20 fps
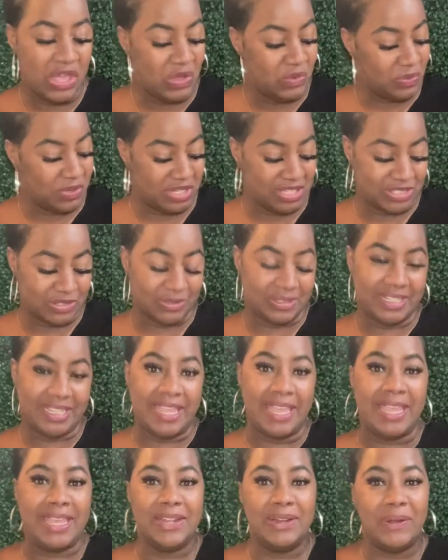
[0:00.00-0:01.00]
When you start to
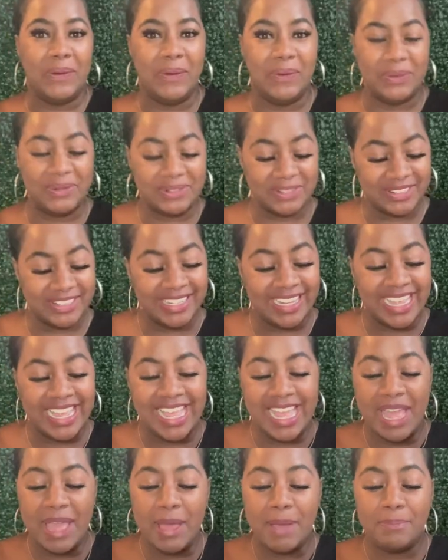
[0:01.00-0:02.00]
get older,
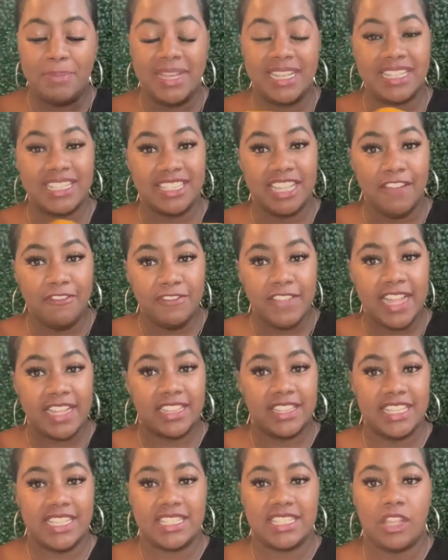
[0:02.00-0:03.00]
but stuff
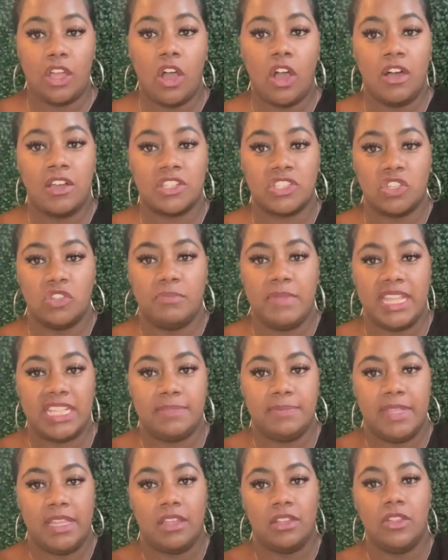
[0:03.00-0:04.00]
like this also
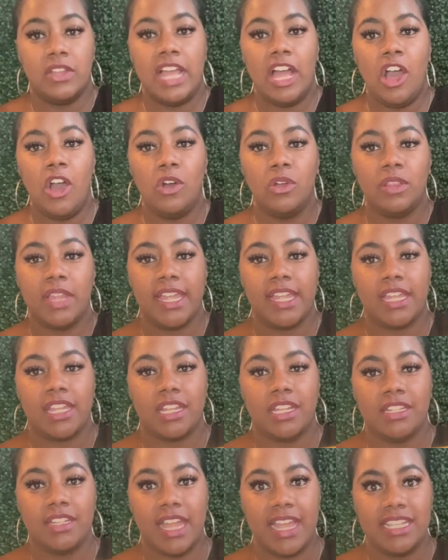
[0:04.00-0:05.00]
makes me, look how
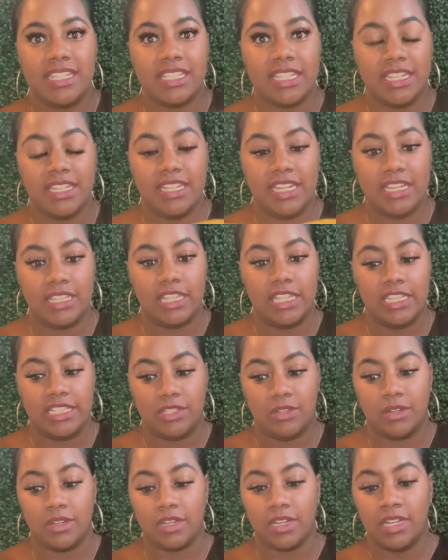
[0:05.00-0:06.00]
like nice and neat these
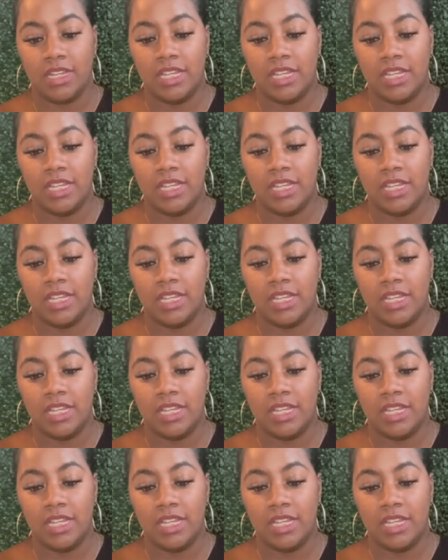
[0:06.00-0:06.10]
are.